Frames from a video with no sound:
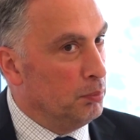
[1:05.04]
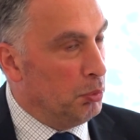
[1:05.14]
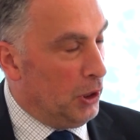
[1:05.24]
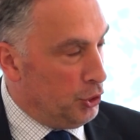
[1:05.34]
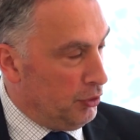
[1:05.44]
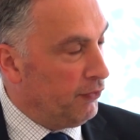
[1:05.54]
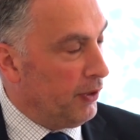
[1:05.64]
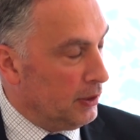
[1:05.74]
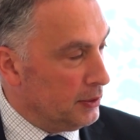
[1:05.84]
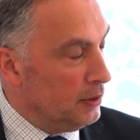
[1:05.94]
major
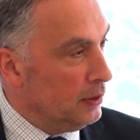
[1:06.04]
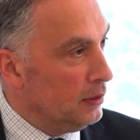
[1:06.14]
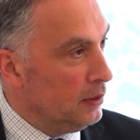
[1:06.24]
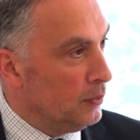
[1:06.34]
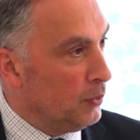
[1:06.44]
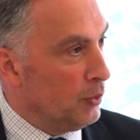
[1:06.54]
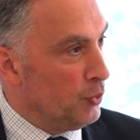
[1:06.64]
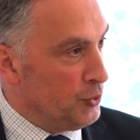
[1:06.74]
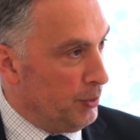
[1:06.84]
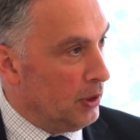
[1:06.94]
factor when
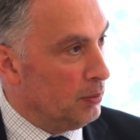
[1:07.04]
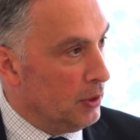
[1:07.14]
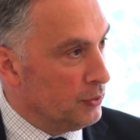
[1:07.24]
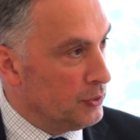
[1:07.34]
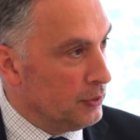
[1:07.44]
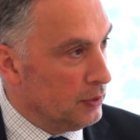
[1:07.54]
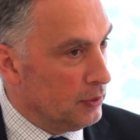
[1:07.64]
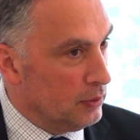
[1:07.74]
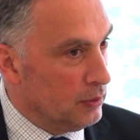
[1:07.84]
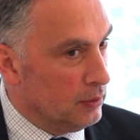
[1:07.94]
we speak about
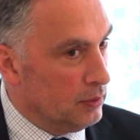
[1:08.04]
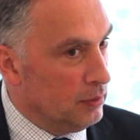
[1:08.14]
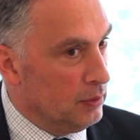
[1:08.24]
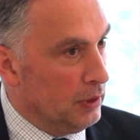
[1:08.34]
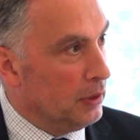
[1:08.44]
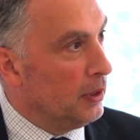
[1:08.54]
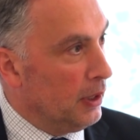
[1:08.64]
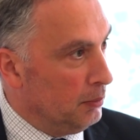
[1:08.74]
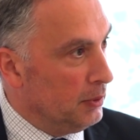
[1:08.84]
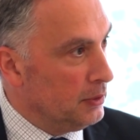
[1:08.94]

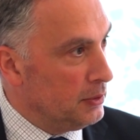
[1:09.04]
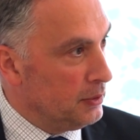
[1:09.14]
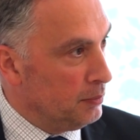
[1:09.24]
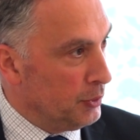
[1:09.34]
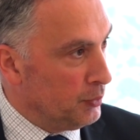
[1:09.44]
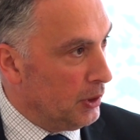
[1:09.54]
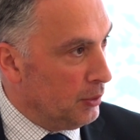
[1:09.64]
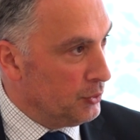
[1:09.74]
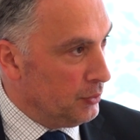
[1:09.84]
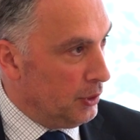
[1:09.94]
alignments between
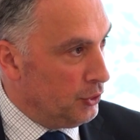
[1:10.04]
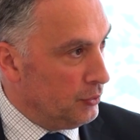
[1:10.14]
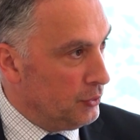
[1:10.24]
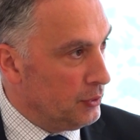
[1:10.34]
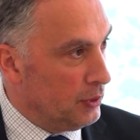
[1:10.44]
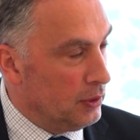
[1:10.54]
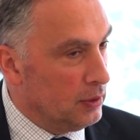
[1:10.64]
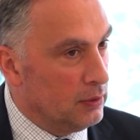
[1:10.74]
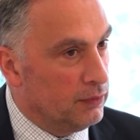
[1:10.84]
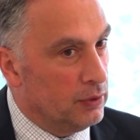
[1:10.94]
our two nations,
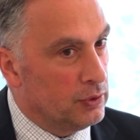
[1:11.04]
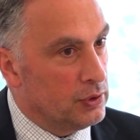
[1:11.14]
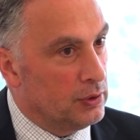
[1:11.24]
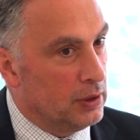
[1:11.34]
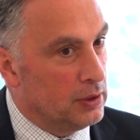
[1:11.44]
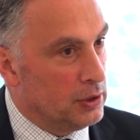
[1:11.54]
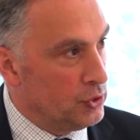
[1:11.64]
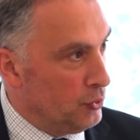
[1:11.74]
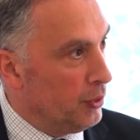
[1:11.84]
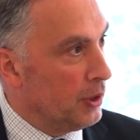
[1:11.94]
and of course that
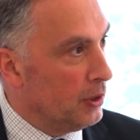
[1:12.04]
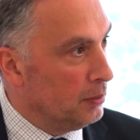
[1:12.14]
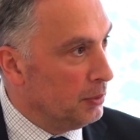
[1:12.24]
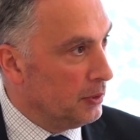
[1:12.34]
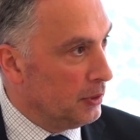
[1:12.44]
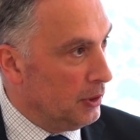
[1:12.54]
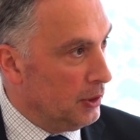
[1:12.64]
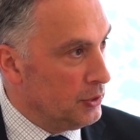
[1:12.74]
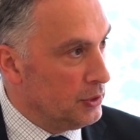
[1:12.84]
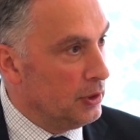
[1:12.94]
historically been the
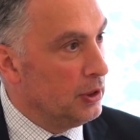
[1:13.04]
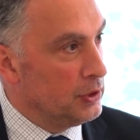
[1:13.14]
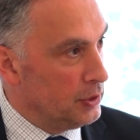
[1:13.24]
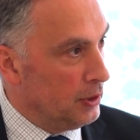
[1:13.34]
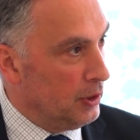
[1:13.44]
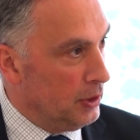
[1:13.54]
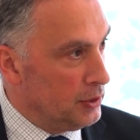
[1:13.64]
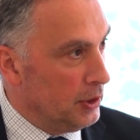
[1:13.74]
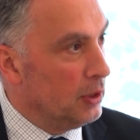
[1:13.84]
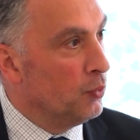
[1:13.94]
case, is the
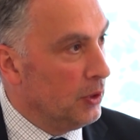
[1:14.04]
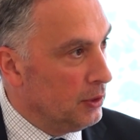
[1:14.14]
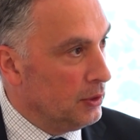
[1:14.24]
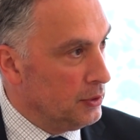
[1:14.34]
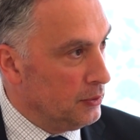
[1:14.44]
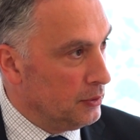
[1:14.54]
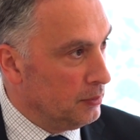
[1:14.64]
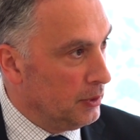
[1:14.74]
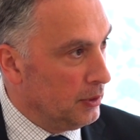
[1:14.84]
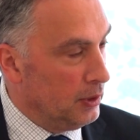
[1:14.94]
case, and will continue to
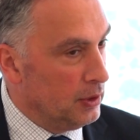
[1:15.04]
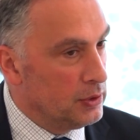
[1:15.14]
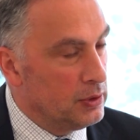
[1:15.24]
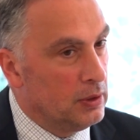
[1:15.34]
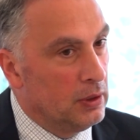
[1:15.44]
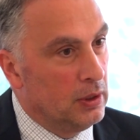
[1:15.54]
be the case.